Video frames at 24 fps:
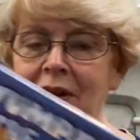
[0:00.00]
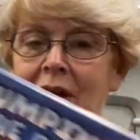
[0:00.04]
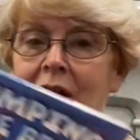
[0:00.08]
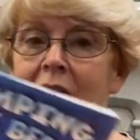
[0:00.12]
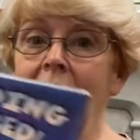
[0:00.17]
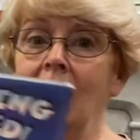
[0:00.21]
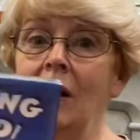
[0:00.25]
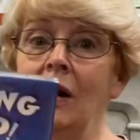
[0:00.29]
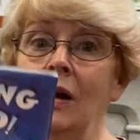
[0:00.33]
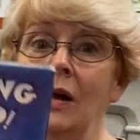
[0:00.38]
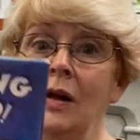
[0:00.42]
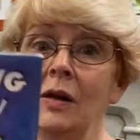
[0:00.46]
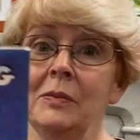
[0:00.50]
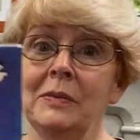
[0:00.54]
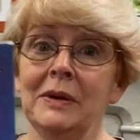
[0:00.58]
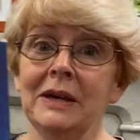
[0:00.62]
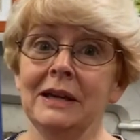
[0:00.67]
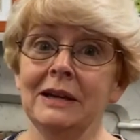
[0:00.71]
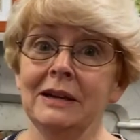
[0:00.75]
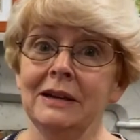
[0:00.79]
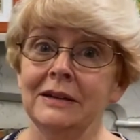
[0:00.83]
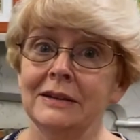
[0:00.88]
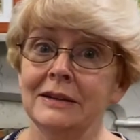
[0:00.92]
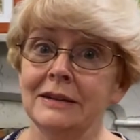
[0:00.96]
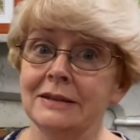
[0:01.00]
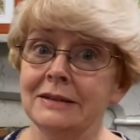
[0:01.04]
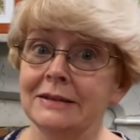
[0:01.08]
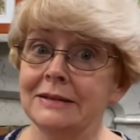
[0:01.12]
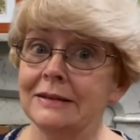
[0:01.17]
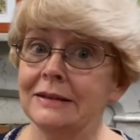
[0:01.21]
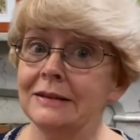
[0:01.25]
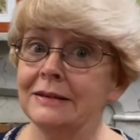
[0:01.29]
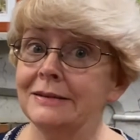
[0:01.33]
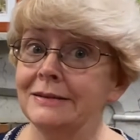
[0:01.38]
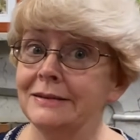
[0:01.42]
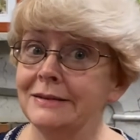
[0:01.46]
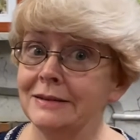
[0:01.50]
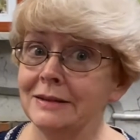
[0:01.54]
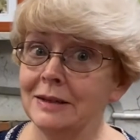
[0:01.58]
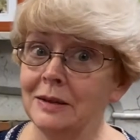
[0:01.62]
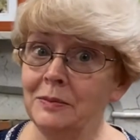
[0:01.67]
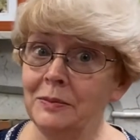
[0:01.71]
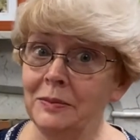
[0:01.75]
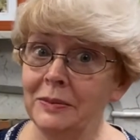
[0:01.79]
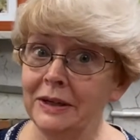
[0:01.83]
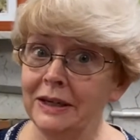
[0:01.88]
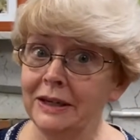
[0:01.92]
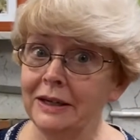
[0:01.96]
All because
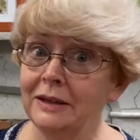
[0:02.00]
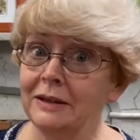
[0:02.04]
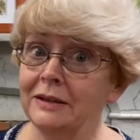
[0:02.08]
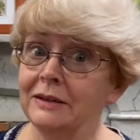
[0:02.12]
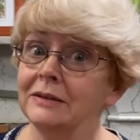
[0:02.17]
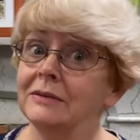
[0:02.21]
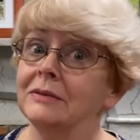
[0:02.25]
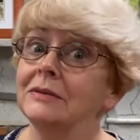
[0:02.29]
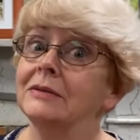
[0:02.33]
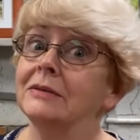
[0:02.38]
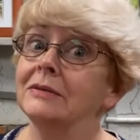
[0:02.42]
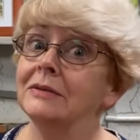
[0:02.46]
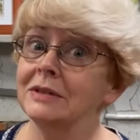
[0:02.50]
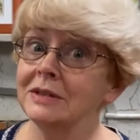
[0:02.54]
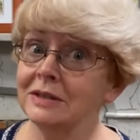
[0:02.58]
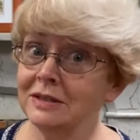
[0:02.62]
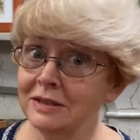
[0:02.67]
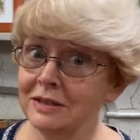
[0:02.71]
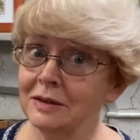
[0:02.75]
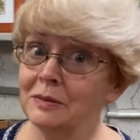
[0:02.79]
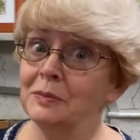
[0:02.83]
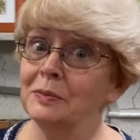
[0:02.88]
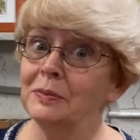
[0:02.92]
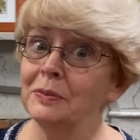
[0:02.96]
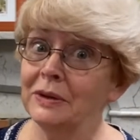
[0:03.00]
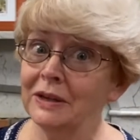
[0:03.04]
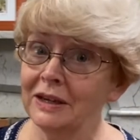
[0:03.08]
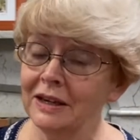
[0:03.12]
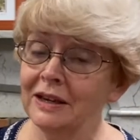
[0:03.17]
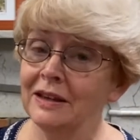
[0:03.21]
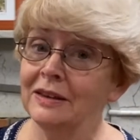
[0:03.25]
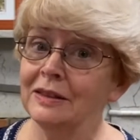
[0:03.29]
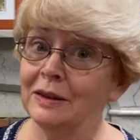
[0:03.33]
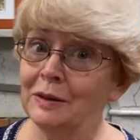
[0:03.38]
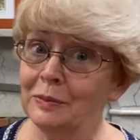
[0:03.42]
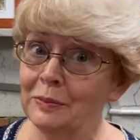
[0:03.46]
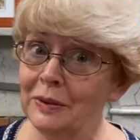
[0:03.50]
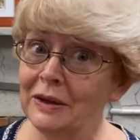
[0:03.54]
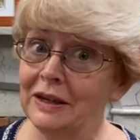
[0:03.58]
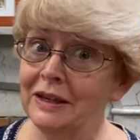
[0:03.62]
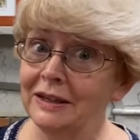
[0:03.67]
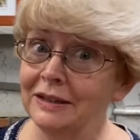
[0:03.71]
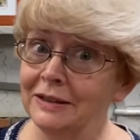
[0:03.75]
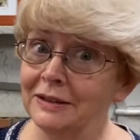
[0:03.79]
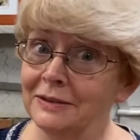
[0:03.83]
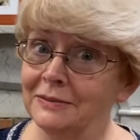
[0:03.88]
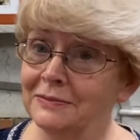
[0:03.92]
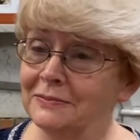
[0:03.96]
somebody was jumping on the
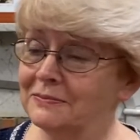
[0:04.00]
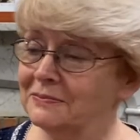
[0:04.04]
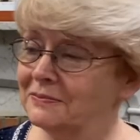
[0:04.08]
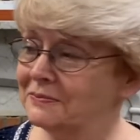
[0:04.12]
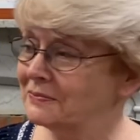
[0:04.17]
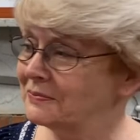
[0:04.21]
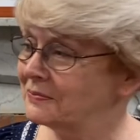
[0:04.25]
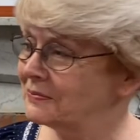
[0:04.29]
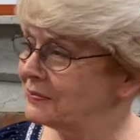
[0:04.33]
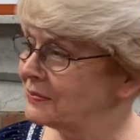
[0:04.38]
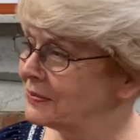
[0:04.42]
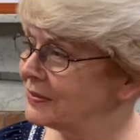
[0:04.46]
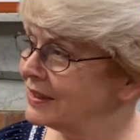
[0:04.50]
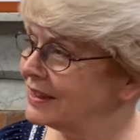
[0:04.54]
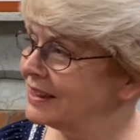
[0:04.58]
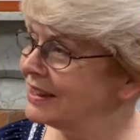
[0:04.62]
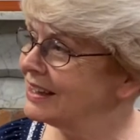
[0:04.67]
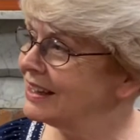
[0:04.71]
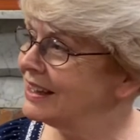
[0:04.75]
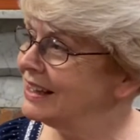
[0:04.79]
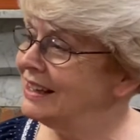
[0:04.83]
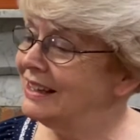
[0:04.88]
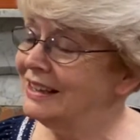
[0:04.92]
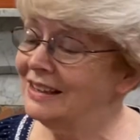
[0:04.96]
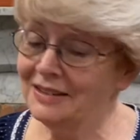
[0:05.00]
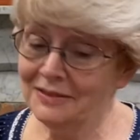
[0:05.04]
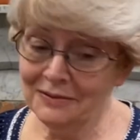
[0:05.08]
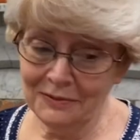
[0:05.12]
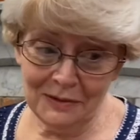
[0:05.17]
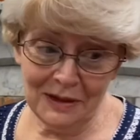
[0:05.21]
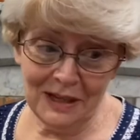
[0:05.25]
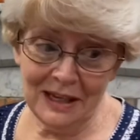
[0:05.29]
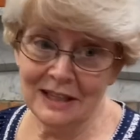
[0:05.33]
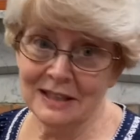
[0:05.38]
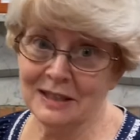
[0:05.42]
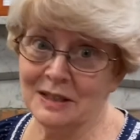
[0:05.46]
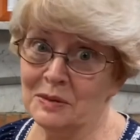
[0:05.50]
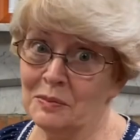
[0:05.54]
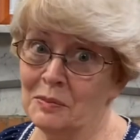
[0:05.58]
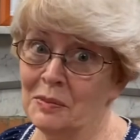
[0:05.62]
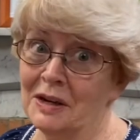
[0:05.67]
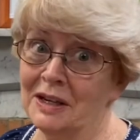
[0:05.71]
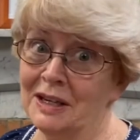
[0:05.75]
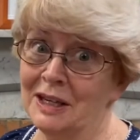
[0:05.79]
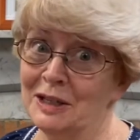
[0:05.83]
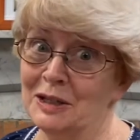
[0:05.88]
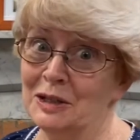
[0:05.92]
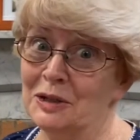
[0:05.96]
bed. We had some
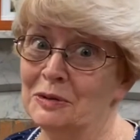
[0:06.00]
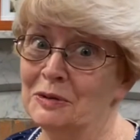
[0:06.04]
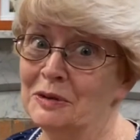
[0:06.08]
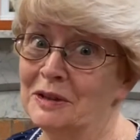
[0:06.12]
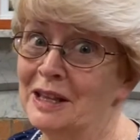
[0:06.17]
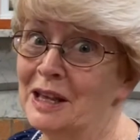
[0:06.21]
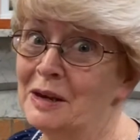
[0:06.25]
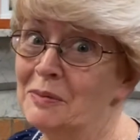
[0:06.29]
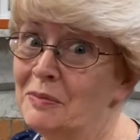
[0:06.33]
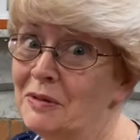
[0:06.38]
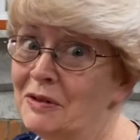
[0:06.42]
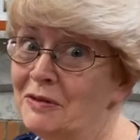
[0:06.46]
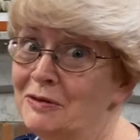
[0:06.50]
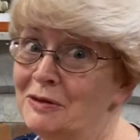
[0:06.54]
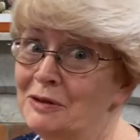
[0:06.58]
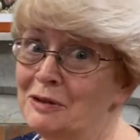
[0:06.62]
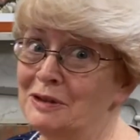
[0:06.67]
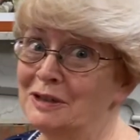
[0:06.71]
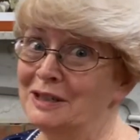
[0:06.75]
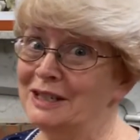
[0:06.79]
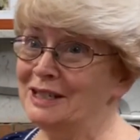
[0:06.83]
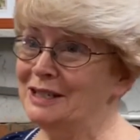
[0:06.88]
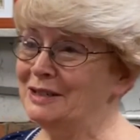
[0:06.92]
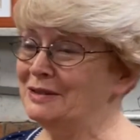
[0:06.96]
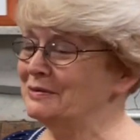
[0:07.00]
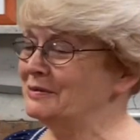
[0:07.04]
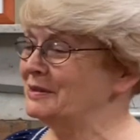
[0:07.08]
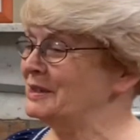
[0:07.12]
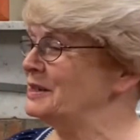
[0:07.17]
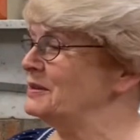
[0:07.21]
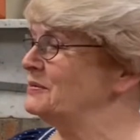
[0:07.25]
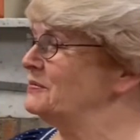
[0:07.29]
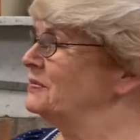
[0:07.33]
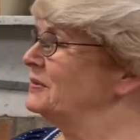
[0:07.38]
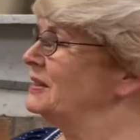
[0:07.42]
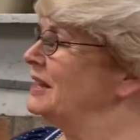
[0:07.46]
monkeys doing that before, didn't we?